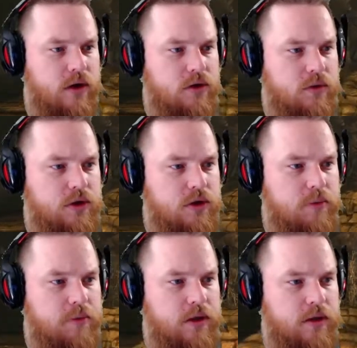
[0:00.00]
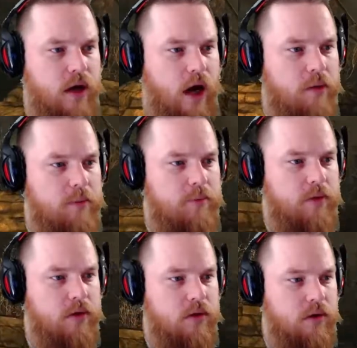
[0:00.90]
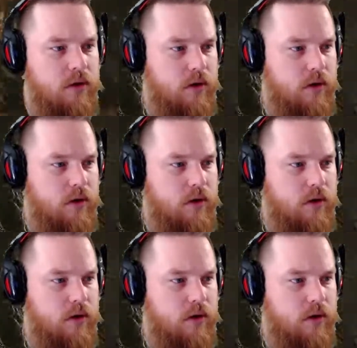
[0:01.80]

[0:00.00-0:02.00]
out Twitch RP? I remember...